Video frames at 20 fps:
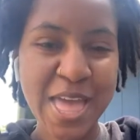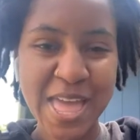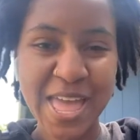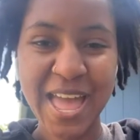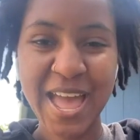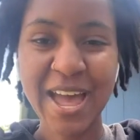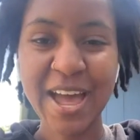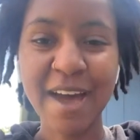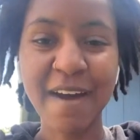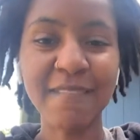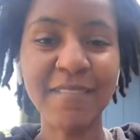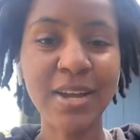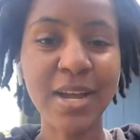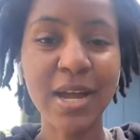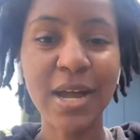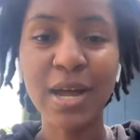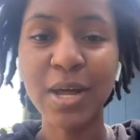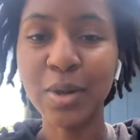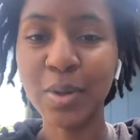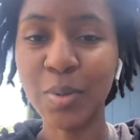
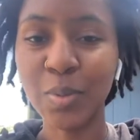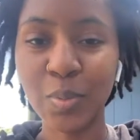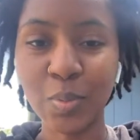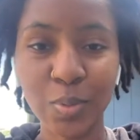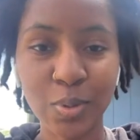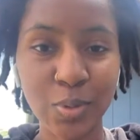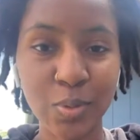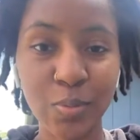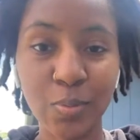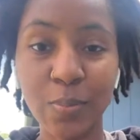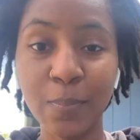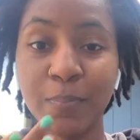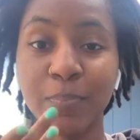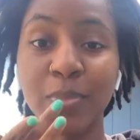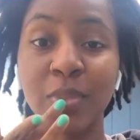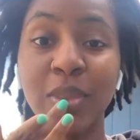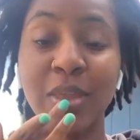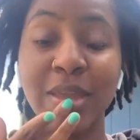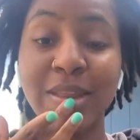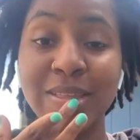avocado oil,
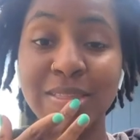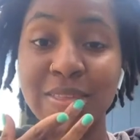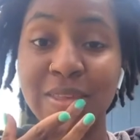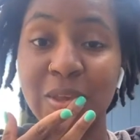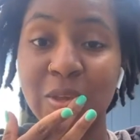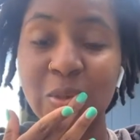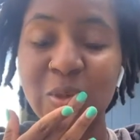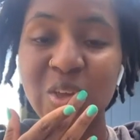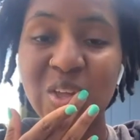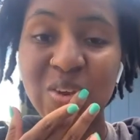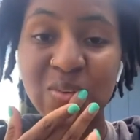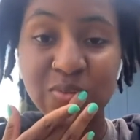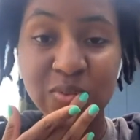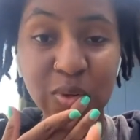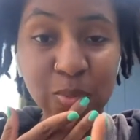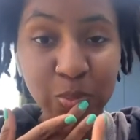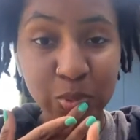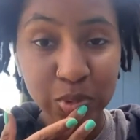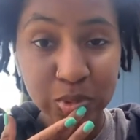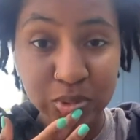anything you get from the
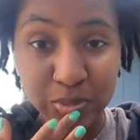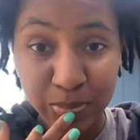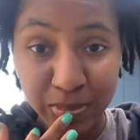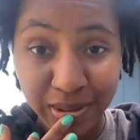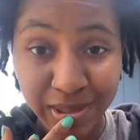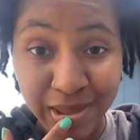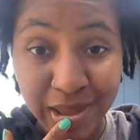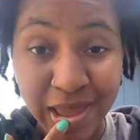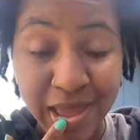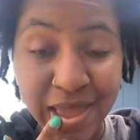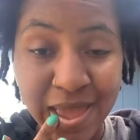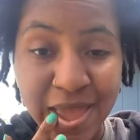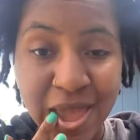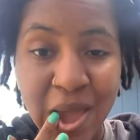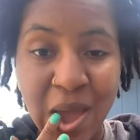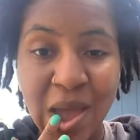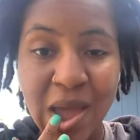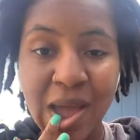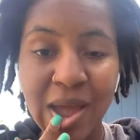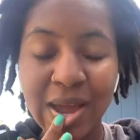beauty supply,
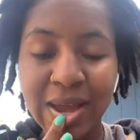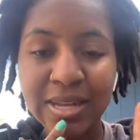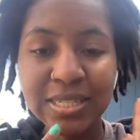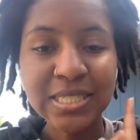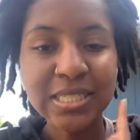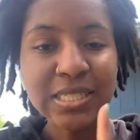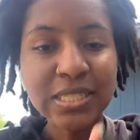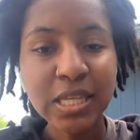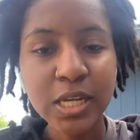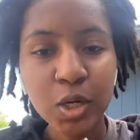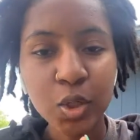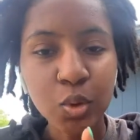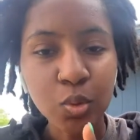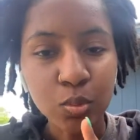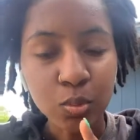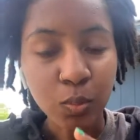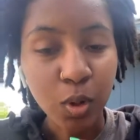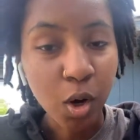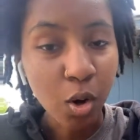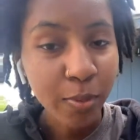I just dare you,
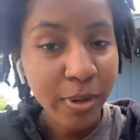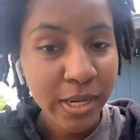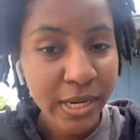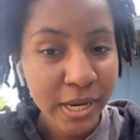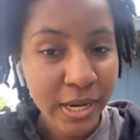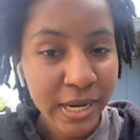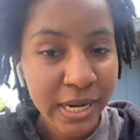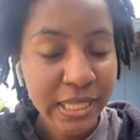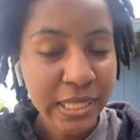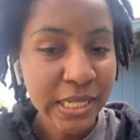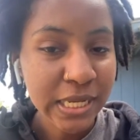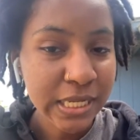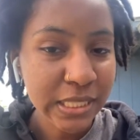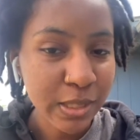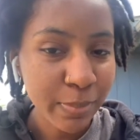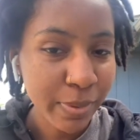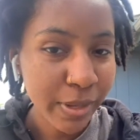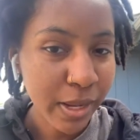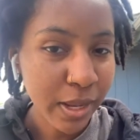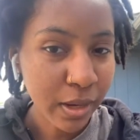go in there and look at the
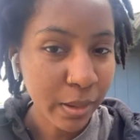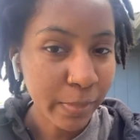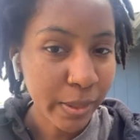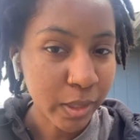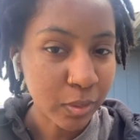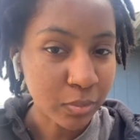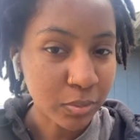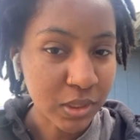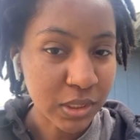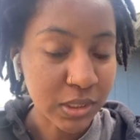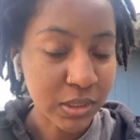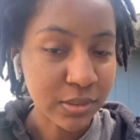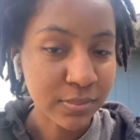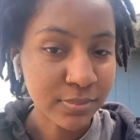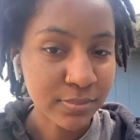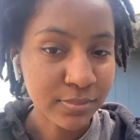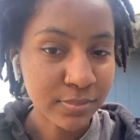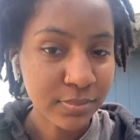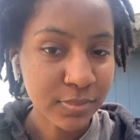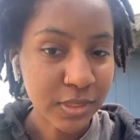back of the bottle.
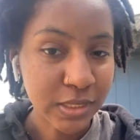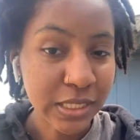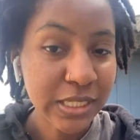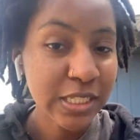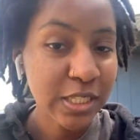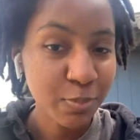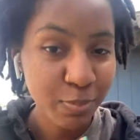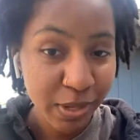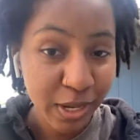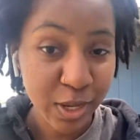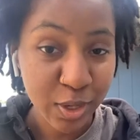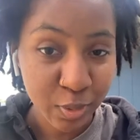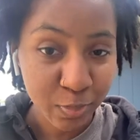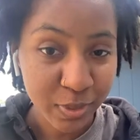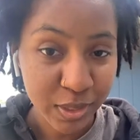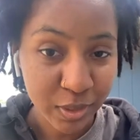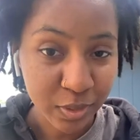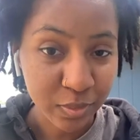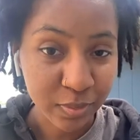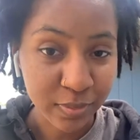Look at the back of the
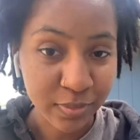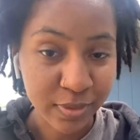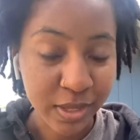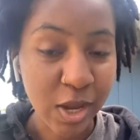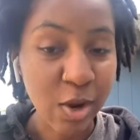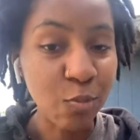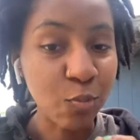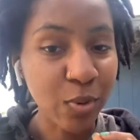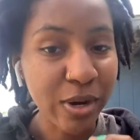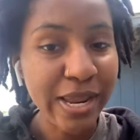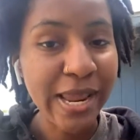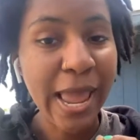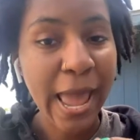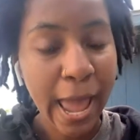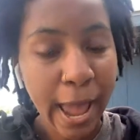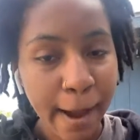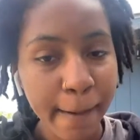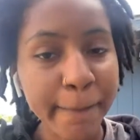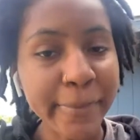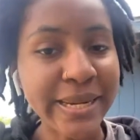bottle and read
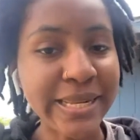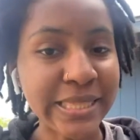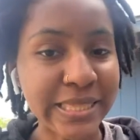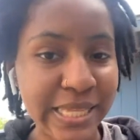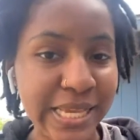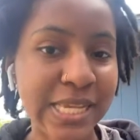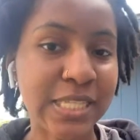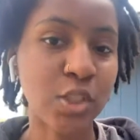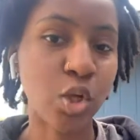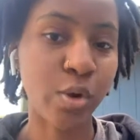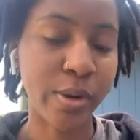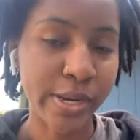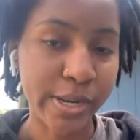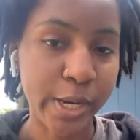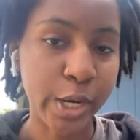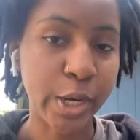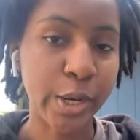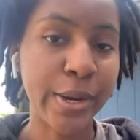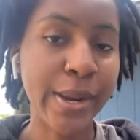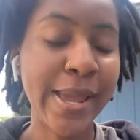how many things are in
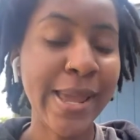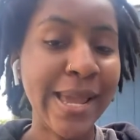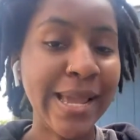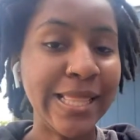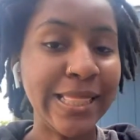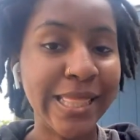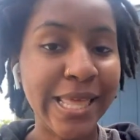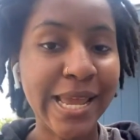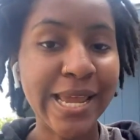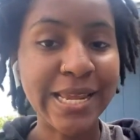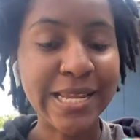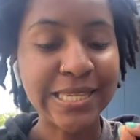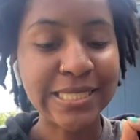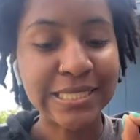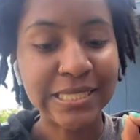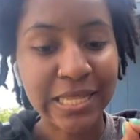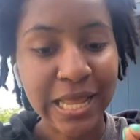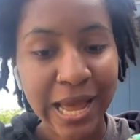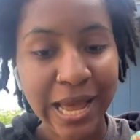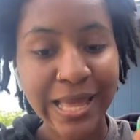there that is
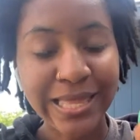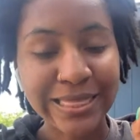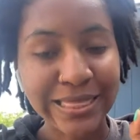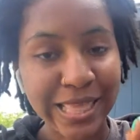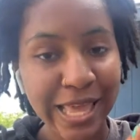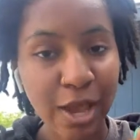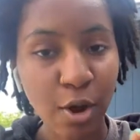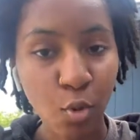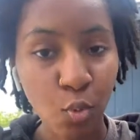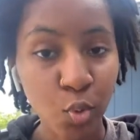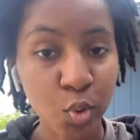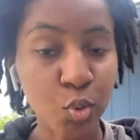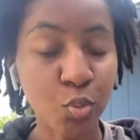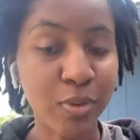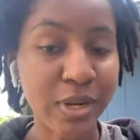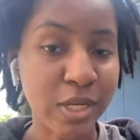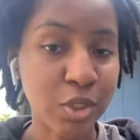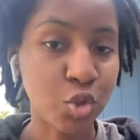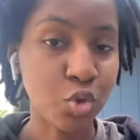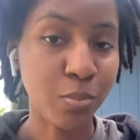not that oil
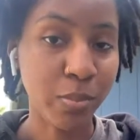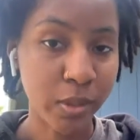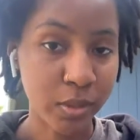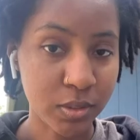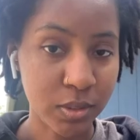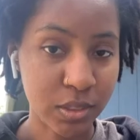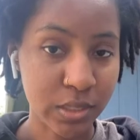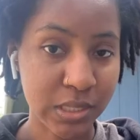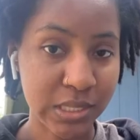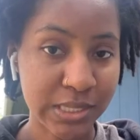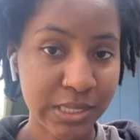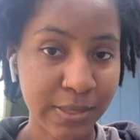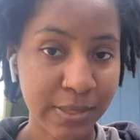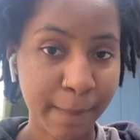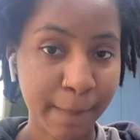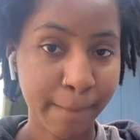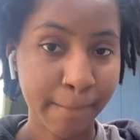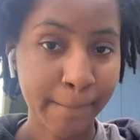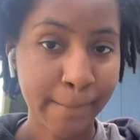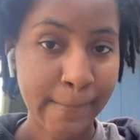that you purchased.
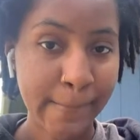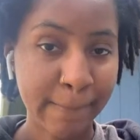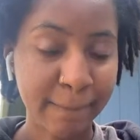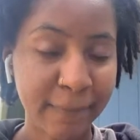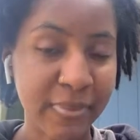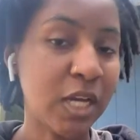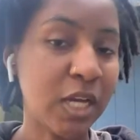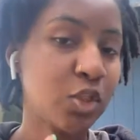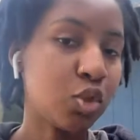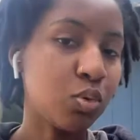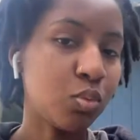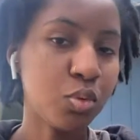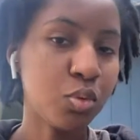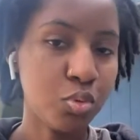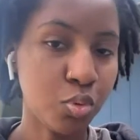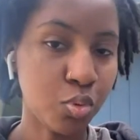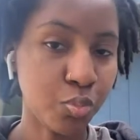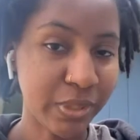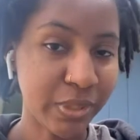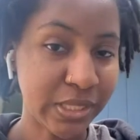I just want you
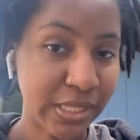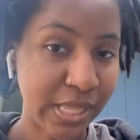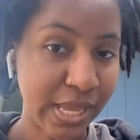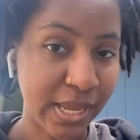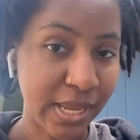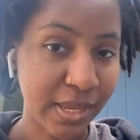to read that,